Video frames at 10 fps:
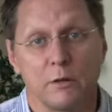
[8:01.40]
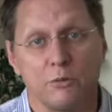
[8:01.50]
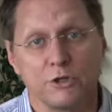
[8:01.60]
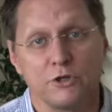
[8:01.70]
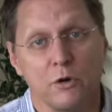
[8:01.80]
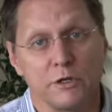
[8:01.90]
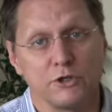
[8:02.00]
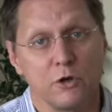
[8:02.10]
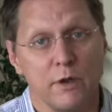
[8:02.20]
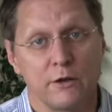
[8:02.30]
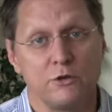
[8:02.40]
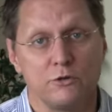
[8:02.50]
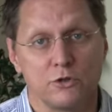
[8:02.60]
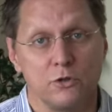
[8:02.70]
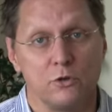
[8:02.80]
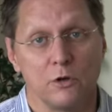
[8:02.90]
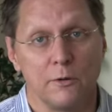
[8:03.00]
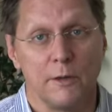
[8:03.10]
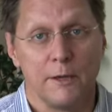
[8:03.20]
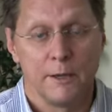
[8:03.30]
to push you on and show you how to use Google.
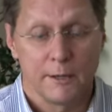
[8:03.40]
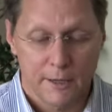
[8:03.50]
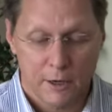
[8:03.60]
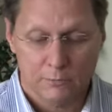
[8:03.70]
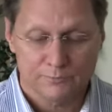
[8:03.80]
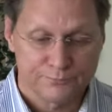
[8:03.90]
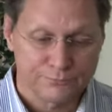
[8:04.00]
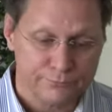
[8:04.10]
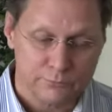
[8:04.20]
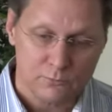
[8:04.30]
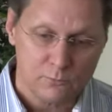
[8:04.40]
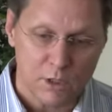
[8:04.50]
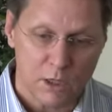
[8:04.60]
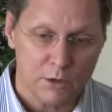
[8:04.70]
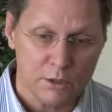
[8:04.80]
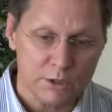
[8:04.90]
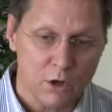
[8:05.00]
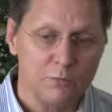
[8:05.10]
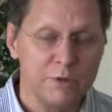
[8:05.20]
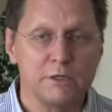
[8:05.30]
Now, this
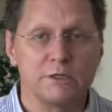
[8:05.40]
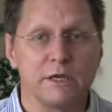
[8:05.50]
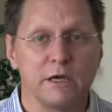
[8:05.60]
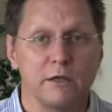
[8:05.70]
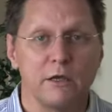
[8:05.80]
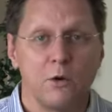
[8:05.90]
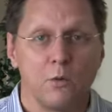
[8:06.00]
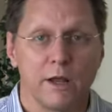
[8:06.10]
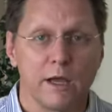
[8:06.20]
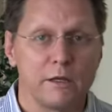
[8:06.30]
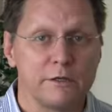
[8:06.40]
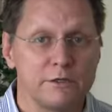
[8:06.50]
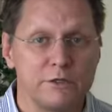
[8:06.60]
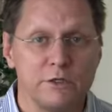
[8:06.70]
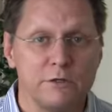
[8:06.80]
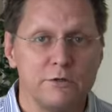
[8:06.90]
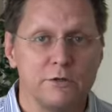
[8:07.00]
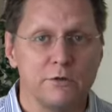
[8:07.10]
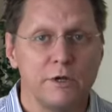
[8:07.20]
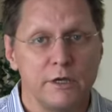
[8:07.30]
all being said, what I'd like to see you
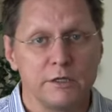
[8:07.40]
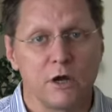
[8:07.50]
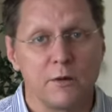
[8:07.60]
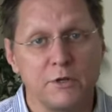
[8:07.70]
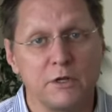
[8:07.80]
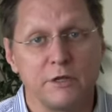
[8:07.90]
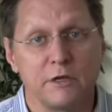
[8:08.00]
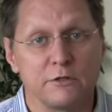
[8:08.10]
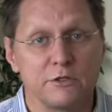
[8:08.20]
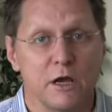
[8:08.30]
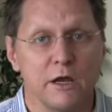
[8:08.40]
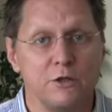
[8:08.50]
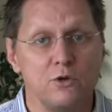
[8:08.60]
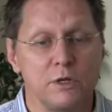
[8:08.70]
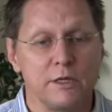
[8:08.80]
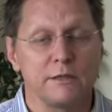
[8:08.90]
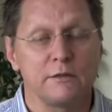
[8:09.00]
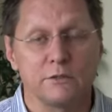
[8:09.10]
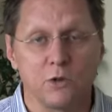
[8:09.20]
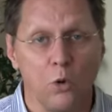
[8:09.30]
do is opt in on the other side. You can get
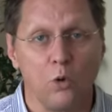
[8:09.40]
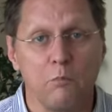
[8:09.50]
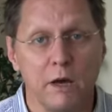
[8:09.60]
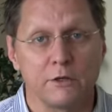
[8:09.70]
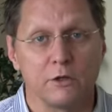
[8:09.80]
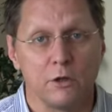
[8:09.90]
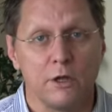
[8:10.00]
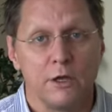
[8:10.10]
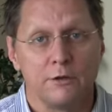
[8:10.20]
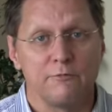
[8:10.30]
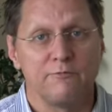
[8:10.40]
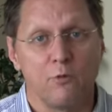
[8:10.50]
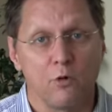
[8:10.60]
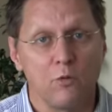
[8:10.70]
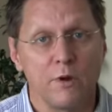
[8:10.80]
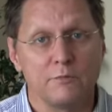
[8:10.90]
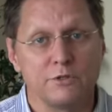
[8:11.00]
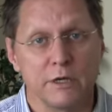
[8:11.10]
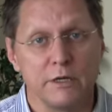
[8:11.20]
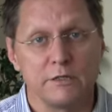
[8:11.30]
this whole bundle, the 4
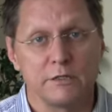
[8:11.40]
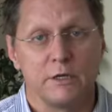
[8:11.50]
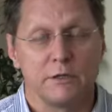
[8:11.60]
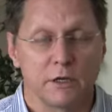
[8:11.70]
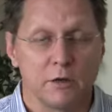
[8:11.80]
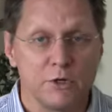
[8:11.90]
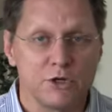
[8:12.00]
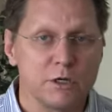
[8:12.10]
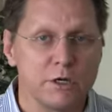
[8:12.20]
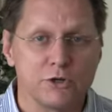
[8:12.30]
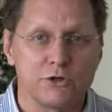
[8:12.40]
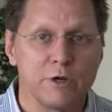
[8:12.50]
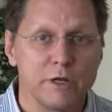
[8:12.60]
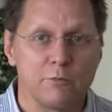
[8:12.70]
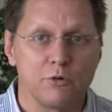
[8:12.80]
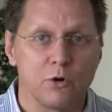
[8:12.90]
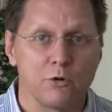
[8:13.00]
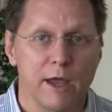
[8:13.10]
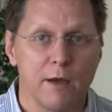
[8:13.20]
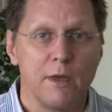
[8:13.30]
websites, the Commission Gusher Training
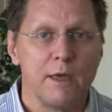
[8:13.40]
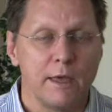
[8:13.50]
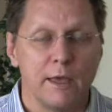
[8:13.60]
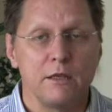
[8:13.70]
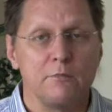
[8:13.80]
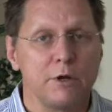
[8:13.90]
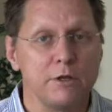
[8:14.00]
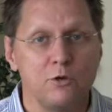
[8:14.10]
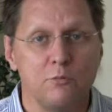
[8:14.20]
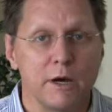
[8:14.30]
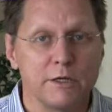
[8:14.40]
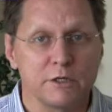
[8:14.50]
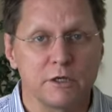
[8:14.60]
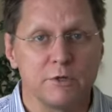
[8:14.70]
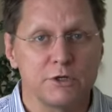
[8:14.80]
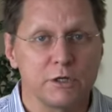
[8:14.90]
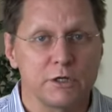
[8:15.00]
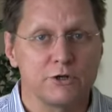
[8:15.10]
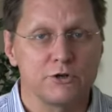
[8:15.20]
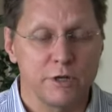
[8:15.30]
Program. Anybody who buys the Commission
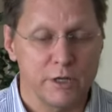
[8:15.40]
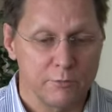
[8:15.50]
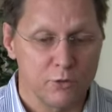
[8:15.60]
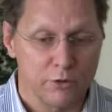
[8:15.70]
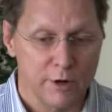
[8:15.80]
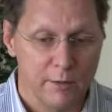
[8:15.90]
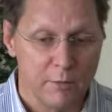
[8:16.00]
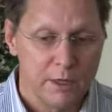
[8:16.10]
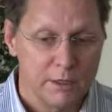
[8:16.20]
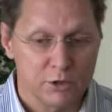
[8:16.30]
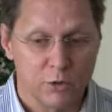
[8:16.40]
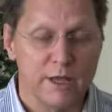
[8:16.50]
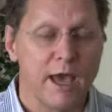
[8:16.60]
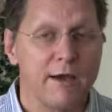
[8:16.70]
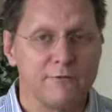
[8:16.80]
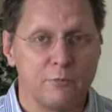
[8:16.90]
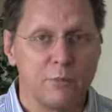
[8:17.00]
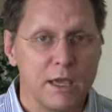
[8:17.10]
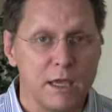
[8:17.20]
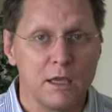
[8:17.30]
Gusher Training Program is going to have to
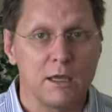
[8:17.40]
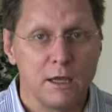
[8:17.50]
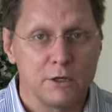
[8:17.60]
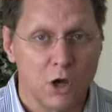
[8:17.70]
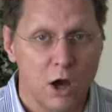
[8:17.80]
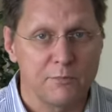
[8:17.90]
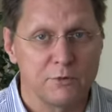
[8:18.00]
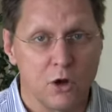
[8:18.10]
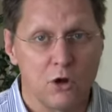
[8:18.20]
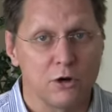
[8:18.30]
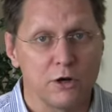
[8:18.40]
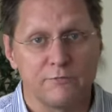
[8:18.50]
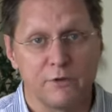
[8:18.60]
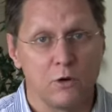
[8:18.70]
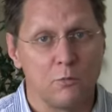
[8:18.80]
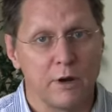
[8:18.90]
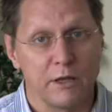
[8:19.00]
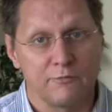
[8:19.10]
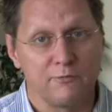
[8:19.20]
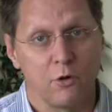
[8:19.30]
pay top dollar if they don't buy
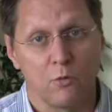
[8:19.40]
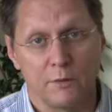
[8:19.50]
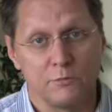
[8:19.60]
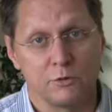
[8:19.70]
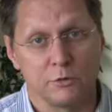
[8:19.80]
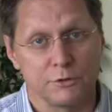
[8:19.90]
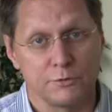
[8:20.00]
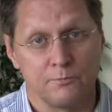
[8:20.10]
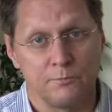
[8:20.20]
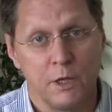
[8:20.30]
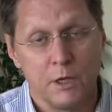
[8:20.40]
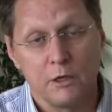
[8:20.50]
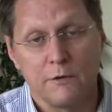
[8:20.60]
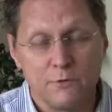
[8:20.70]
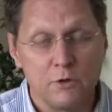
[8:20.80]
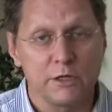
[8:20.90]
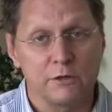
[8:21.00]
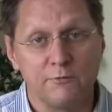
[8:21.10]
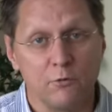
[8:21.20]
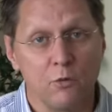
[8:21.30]
the 4 web tools. If you get
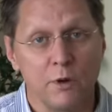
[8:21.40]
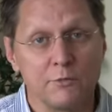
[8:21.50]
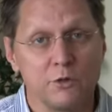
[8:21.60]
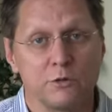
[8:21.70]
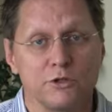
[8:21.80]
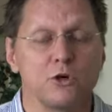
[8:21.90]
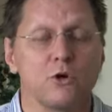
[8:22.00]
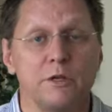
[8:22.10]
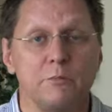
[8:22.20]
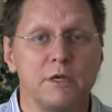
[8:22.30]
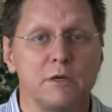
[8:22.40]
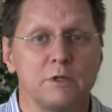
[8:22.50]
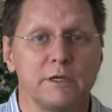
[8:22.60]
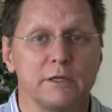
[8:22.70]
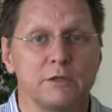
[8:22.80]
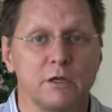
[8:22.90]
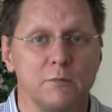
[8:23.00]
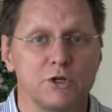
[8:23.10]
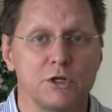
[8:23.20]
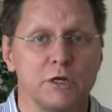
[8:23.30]
the 4 web tools, you're going to be able to get the
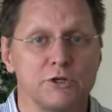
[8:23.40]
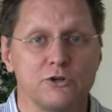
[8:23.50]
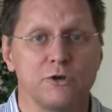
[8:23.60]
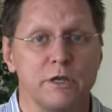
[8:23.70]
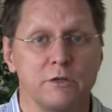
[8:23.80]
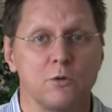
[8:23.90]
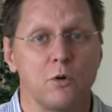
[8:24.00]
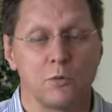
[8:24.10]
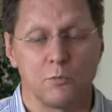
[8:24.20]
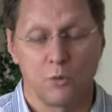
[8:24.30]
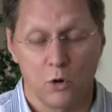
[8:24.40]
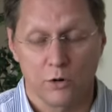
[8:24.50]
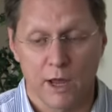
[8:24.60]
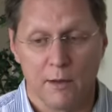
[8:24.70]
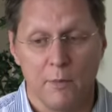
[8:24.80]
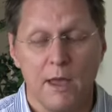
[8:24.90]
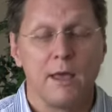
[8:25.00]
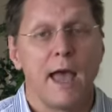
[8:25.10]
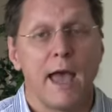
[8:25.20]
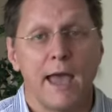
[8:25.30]
Commission Gusher Training Program
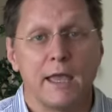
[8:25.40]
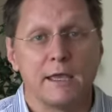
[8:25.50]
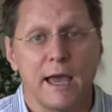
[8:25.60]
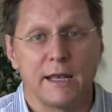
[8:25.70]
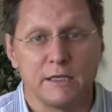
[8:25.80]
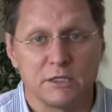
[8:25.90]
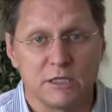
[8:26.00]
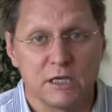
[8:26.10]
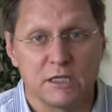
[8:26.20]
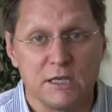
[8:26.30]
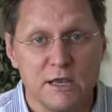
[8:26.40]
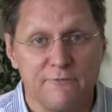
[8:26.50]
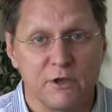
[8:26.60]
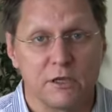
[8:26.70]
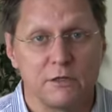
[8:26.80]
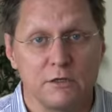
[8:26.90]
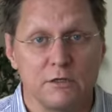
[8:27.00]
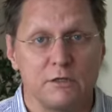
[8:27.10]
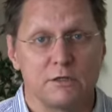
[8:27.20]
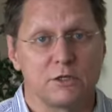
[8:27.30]
at a significant
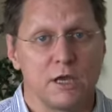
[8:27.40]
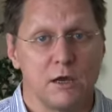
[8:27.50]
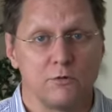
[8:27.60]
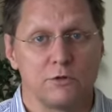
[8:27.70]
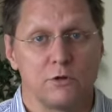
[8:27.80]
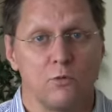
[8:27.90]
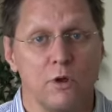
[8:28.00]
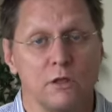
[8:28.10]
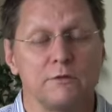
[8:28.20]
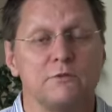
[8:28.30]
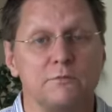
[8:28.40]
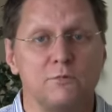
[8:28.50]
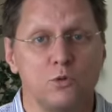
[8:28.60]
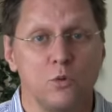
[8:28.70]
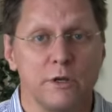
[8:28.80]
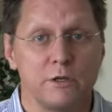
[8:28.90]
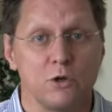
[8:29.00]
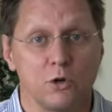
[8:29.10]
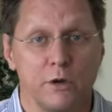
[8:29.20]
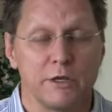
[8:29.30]
discount relative to what
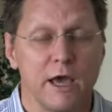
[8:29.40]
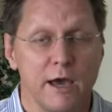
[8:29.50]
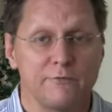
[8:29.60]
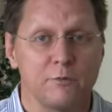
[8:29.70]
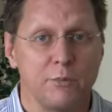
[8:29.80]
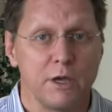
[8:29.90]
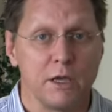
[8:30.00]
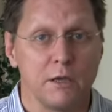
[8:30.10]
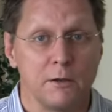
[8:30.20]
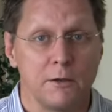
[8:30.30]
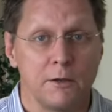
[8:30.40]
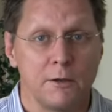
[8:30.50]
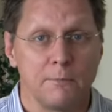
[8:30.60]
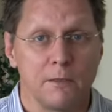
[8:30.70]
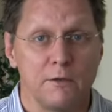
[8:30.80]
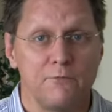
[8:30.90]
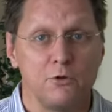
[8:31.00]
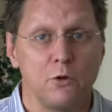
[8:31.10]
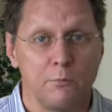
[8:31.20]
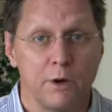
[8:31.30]
you're going to have to pay if you
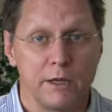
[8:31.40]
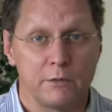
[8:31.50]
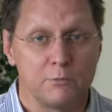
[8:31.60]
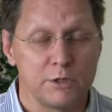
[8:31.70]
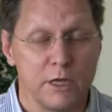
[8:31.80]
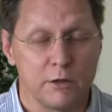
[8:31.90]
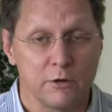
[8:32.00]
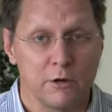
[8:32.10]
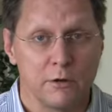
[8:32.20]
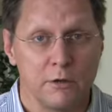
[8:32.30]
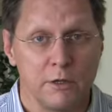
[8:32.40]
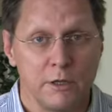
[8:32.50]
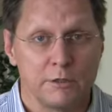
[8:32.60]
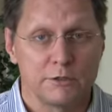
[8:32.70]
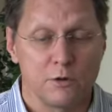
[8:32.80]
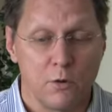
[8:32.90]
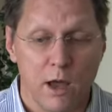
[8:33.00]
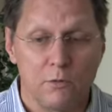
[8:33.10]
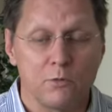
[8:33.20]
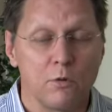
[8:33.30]
don't buy them together. So
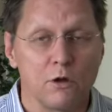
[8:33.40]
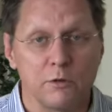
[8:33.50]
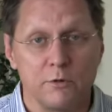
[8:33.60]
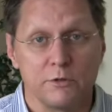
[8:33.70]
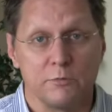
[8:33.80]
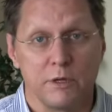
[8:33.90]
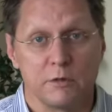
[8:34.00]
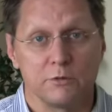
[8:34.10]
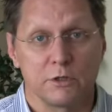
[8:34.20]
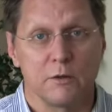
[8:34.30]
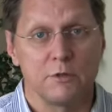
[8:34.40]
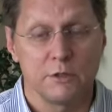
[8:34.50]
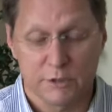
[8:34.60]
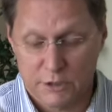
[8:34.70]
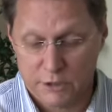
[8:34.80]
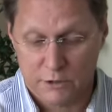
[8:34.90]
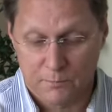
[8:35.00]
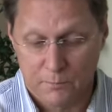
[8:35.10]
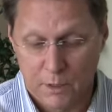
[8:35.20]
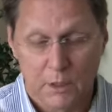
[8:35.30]
I would welcome you to be able to come into the
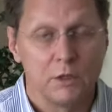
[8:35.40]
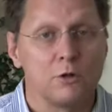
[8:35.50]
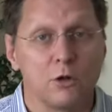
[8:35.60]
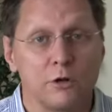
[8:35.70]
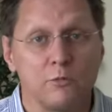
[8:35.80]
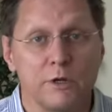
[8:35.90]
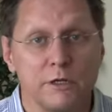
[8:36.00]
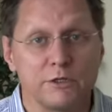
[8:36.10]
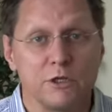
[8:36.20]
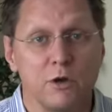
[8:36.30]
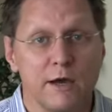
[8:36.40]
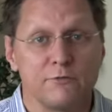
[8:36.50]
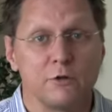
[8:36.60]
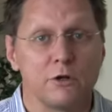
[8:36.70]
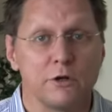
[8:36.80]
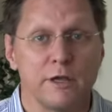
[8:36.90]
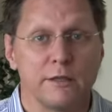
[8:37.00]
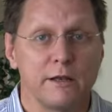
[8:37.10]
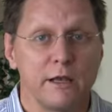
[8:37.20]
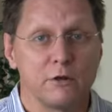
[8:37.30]
system, learn what it is that you have to learn, and
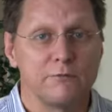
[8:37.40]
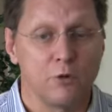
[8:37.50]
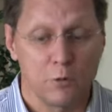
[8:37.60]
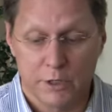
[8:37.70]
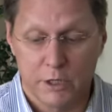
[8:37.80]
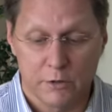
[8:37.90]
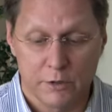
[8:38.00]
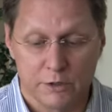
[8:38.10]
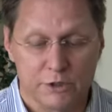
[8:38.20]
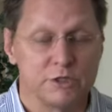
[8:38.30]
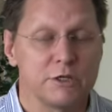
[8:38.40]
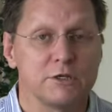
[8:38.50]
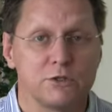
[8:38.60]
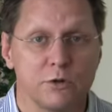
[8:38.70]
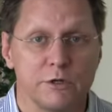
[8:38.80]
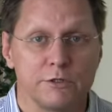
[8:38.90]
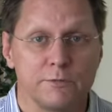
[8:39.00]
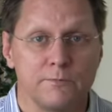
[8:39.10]
then I look forward to hearing your success stories.